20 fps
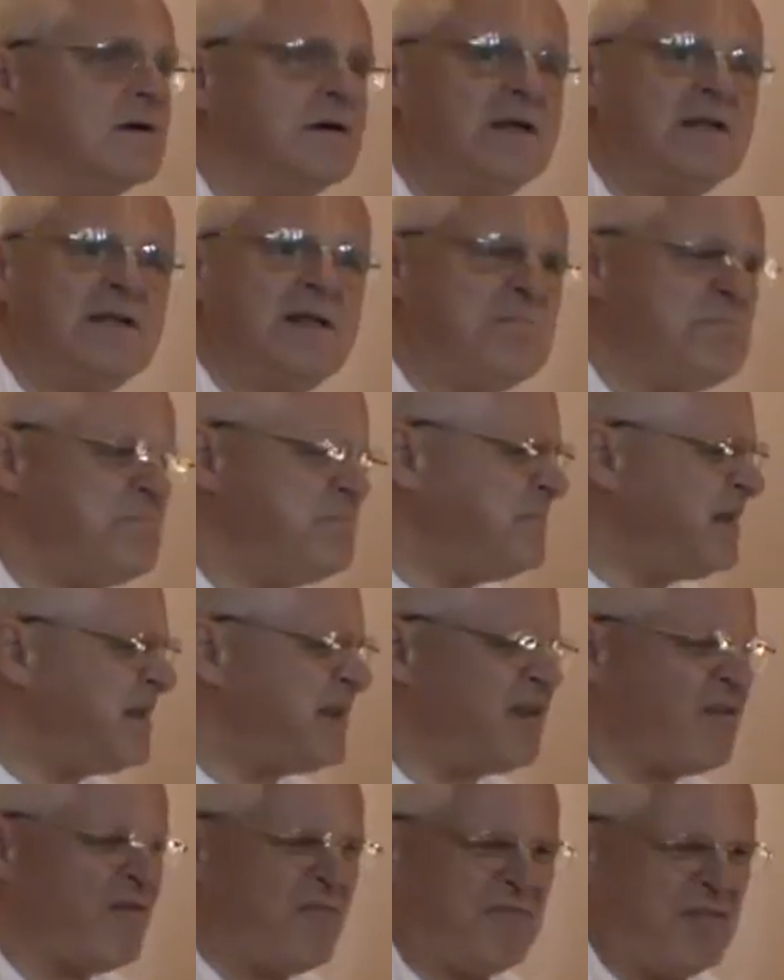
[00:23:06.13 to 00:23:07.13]
in the
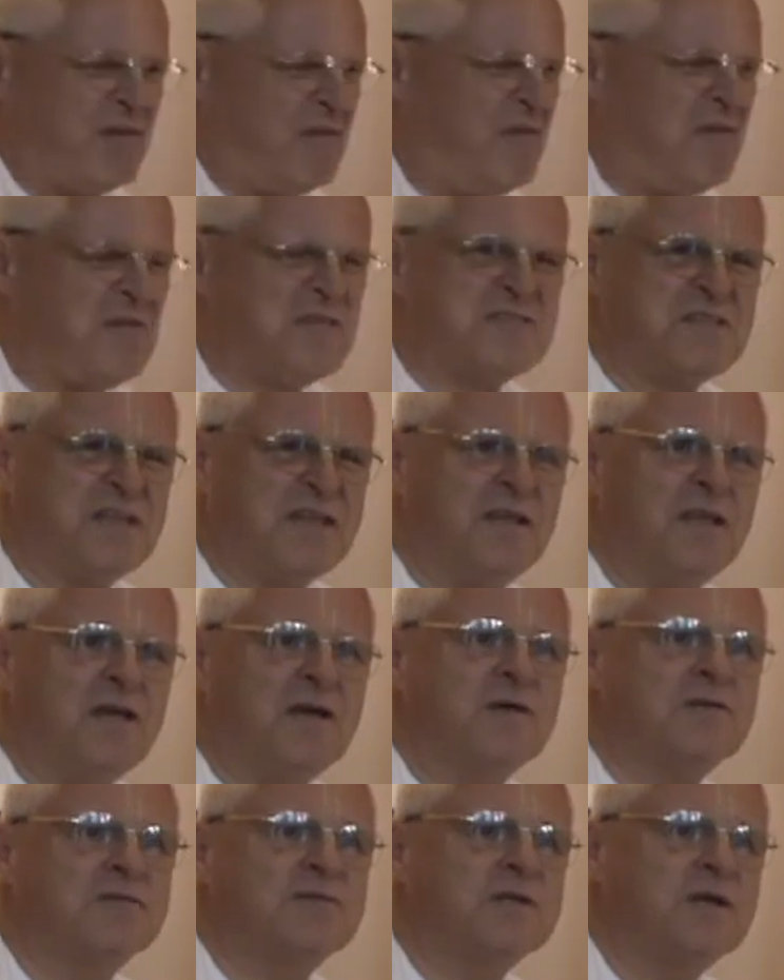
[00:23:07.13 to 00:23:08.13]
middle of the whole thing, he
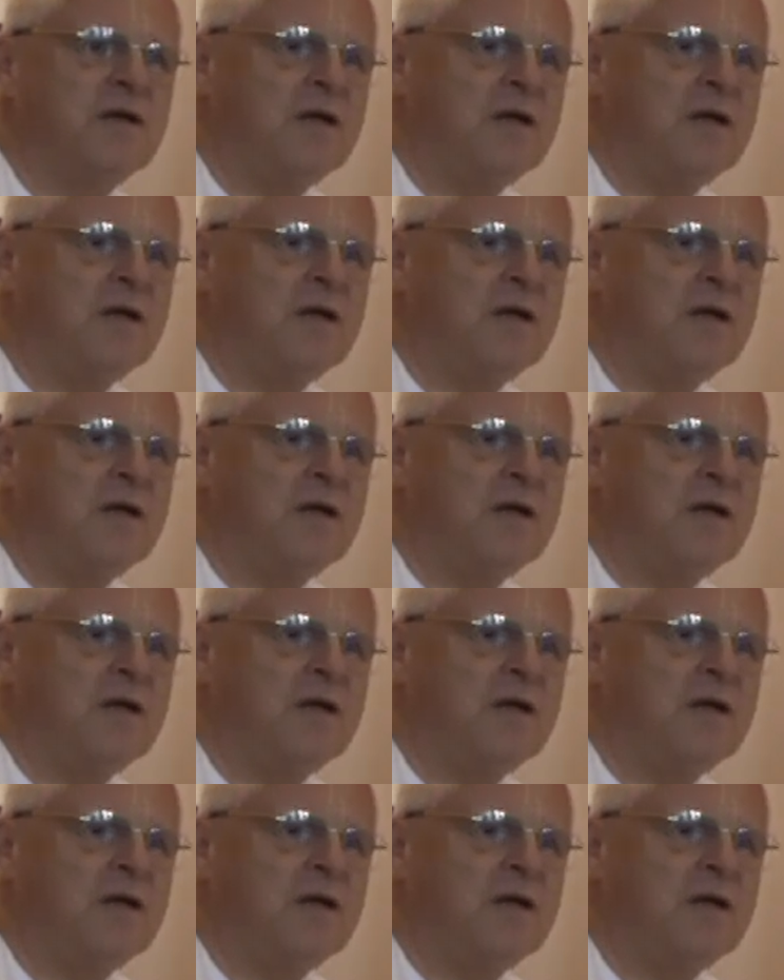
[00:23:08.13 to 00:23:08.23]
goes,